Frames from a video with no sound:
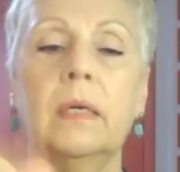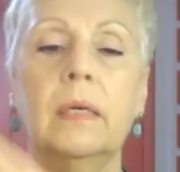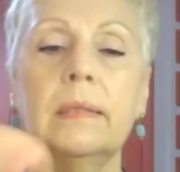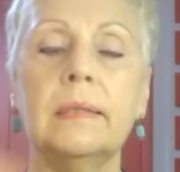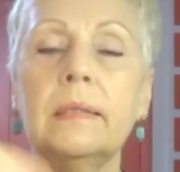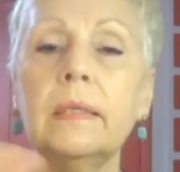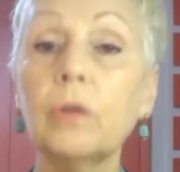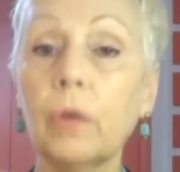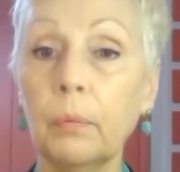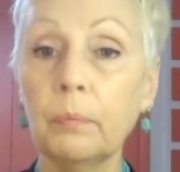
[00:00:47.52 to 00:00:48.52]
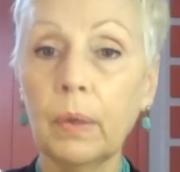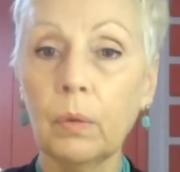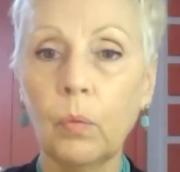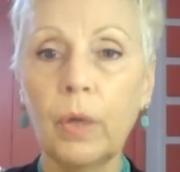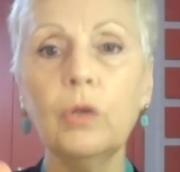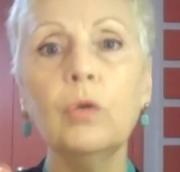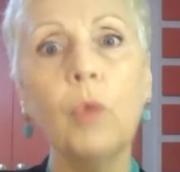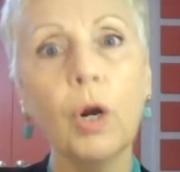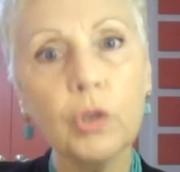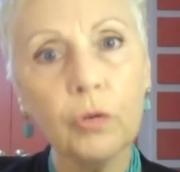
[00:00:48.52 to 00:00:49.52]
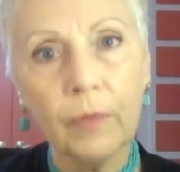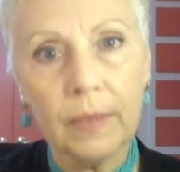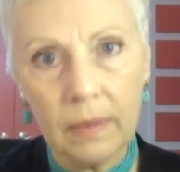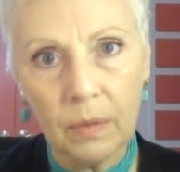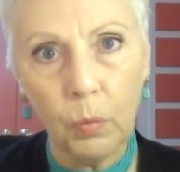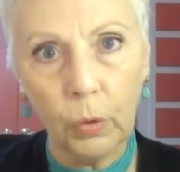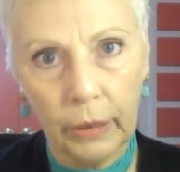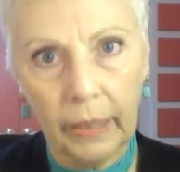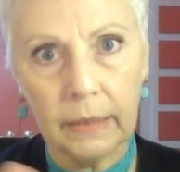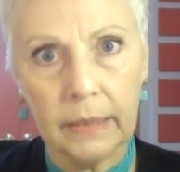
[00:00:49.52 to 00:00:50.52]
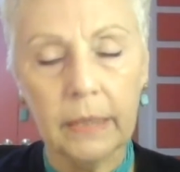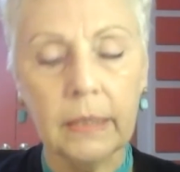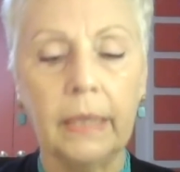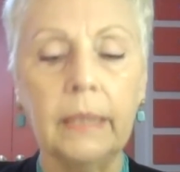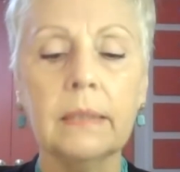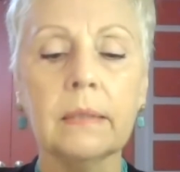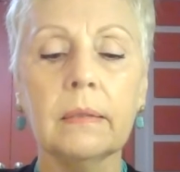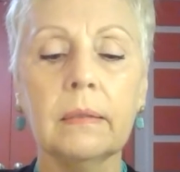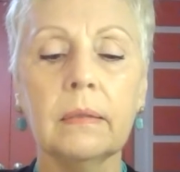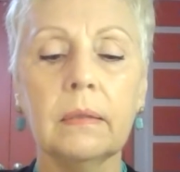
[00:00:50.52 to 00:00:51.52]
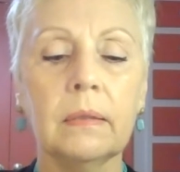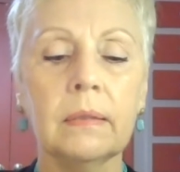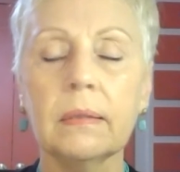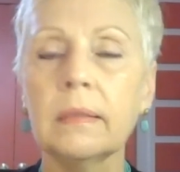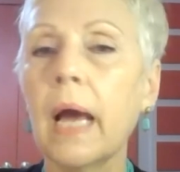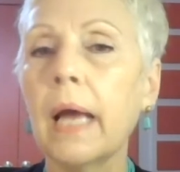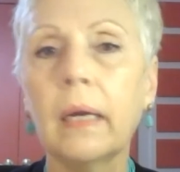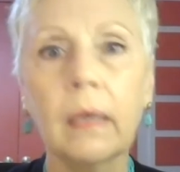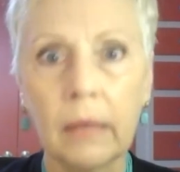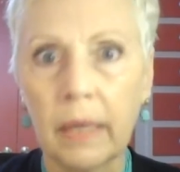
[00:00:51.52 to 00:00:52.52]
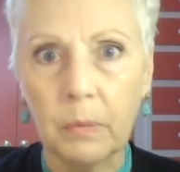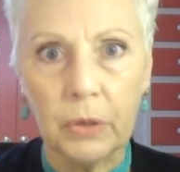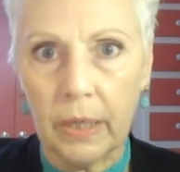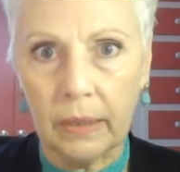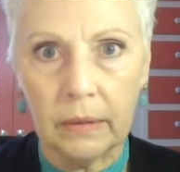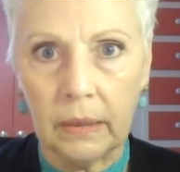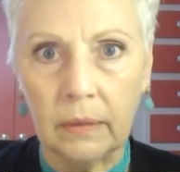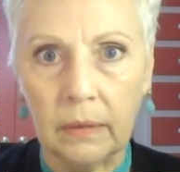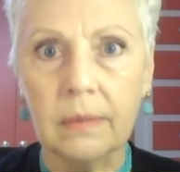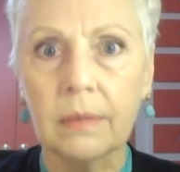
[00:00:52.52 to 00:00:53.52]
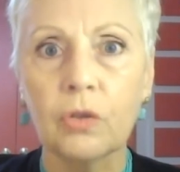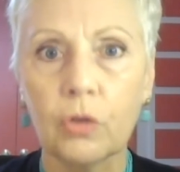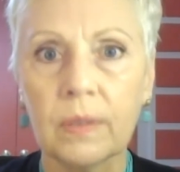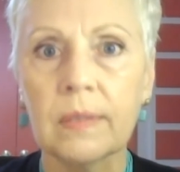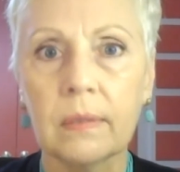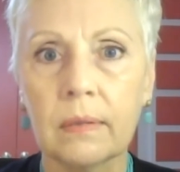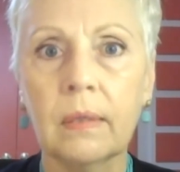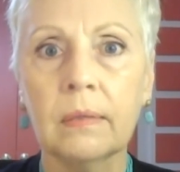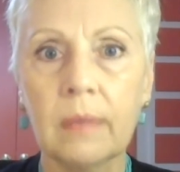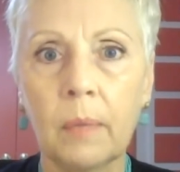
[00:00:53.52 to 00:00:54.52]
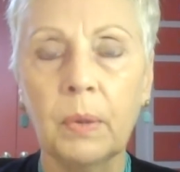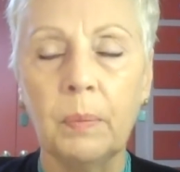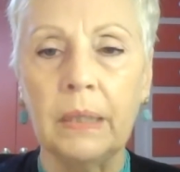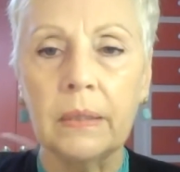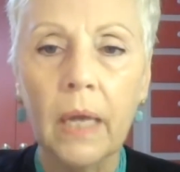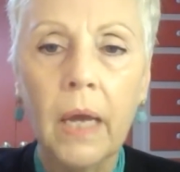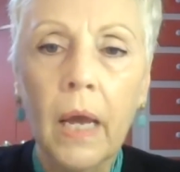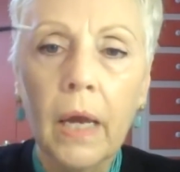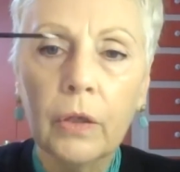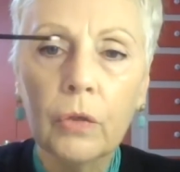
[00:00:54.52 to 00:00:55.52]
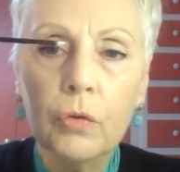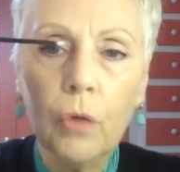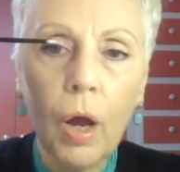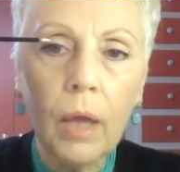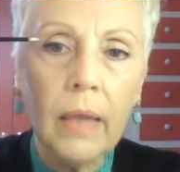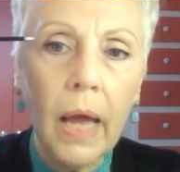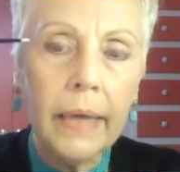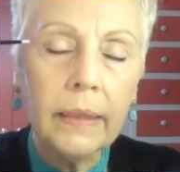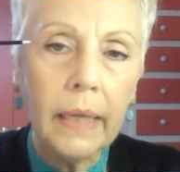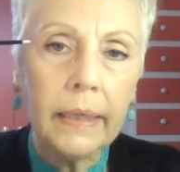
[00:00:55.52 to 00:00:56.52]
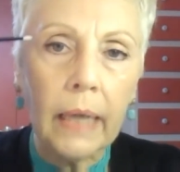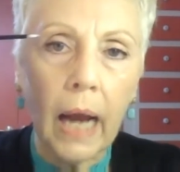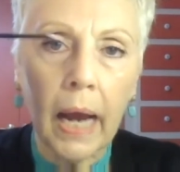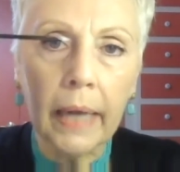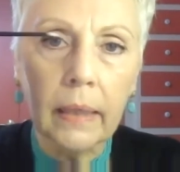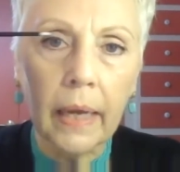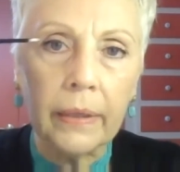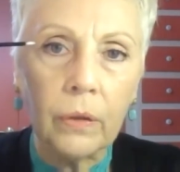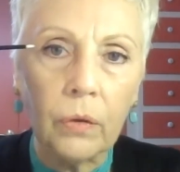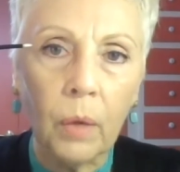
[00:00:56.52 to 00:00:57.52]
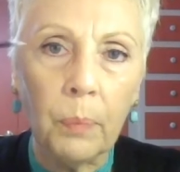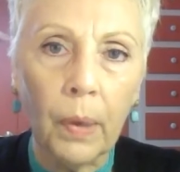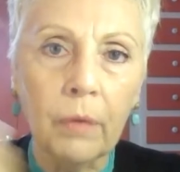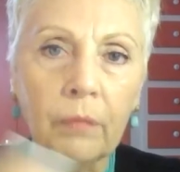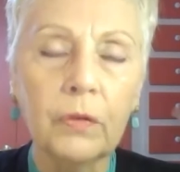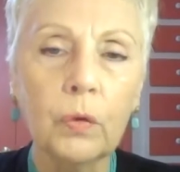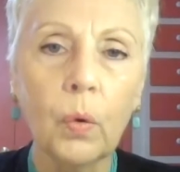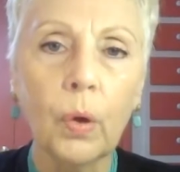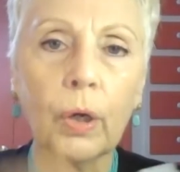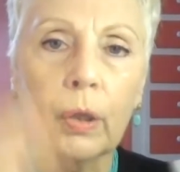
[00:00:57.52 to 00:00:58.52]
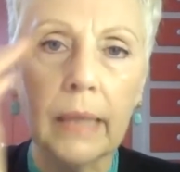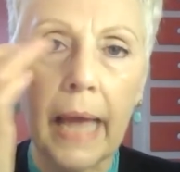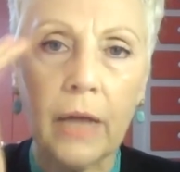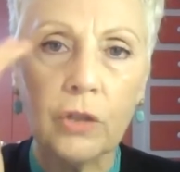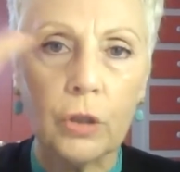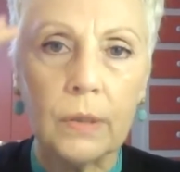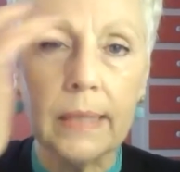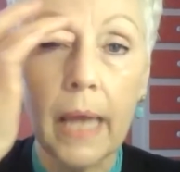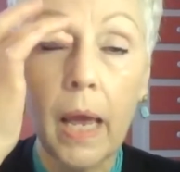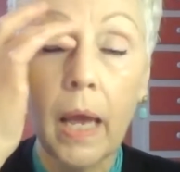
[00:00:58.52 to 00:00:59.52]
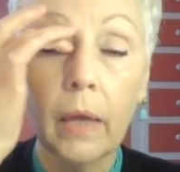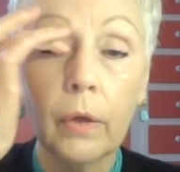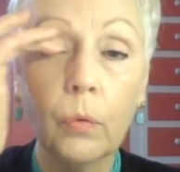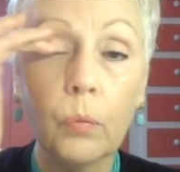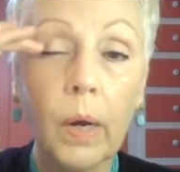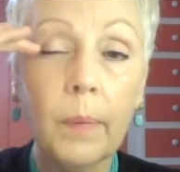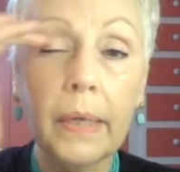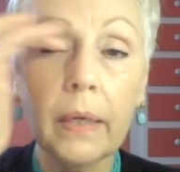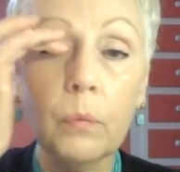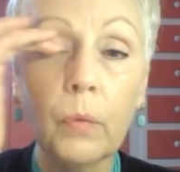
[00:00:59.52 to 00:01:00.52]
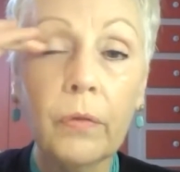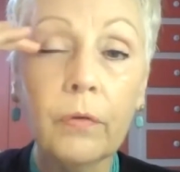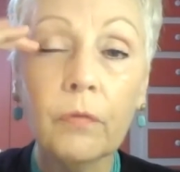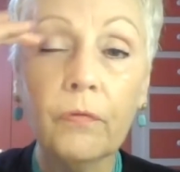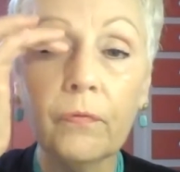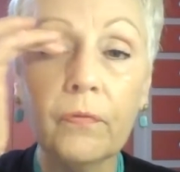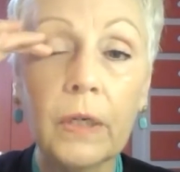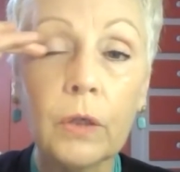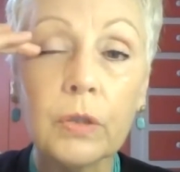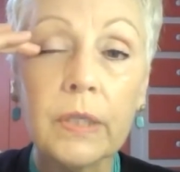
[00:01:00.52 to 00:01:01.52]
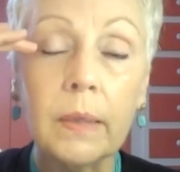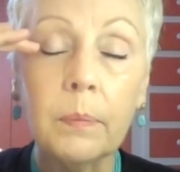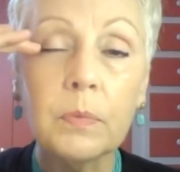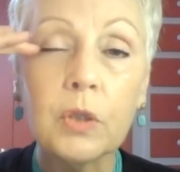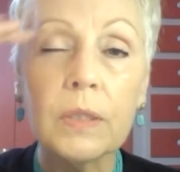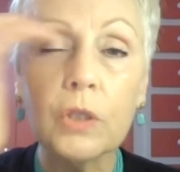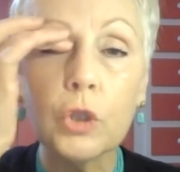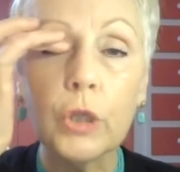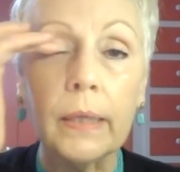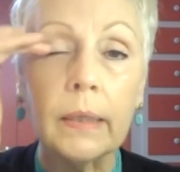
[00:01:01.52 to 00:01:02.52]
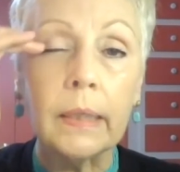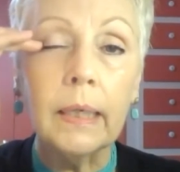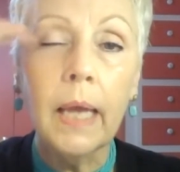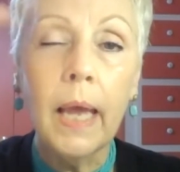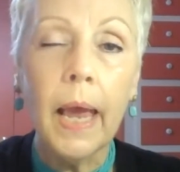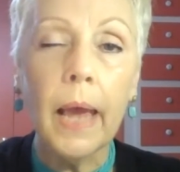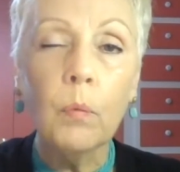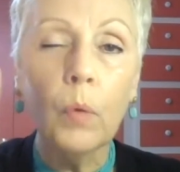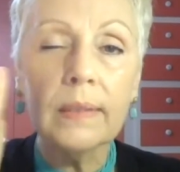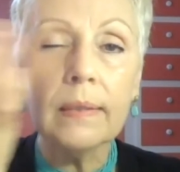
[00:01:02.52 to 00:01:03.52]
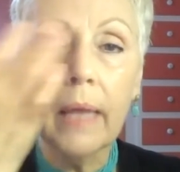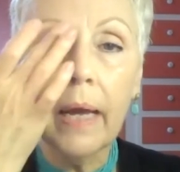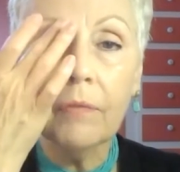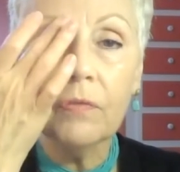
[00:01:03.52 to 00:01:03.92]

serum when you wash your face in the morning and at night, this is not a glamour technique, this is just a supplement. You draw a line like an eyeliner above your lashes, you rub it in with your fingertip just gently, and what's left